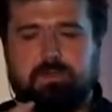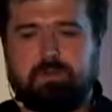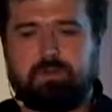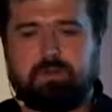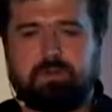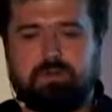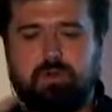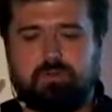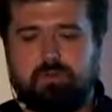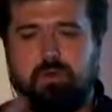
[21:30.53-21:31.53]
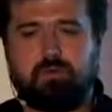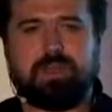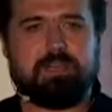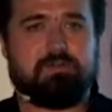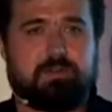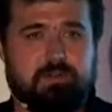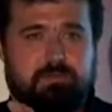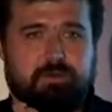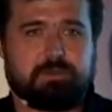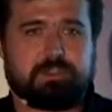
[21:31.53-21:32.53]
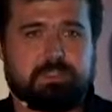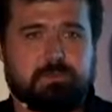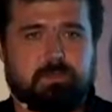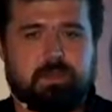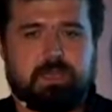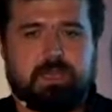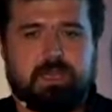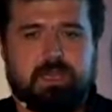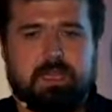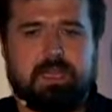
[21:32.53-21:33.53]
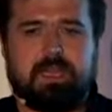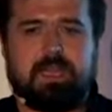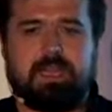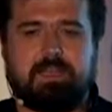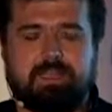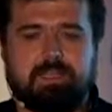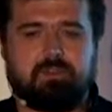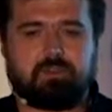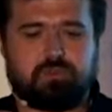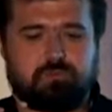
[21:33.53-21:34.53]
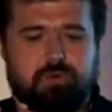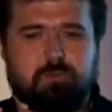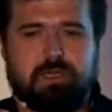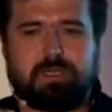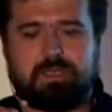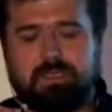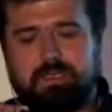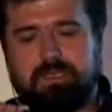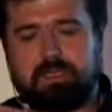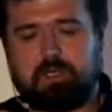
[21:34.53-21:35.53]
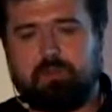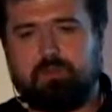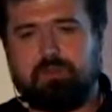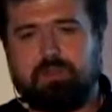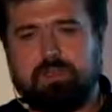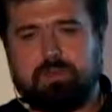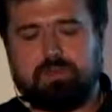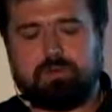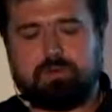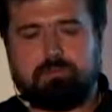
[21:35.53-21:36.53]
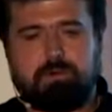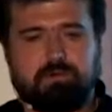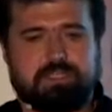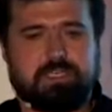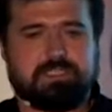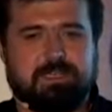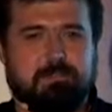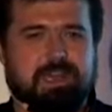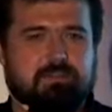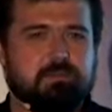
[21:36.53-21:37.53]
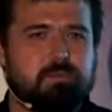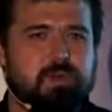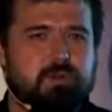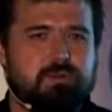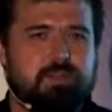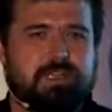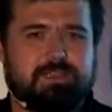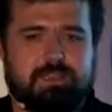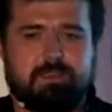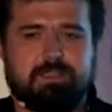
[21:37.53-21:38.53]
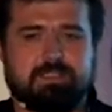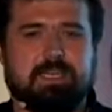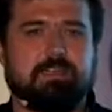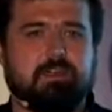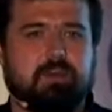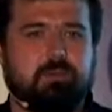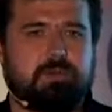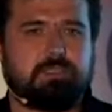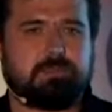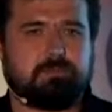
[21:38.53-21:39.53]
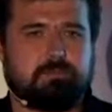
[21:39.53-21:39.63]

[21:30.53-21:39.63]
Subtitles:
your own header file first, and then you should probably include your project and platform code, and then the standard libraries.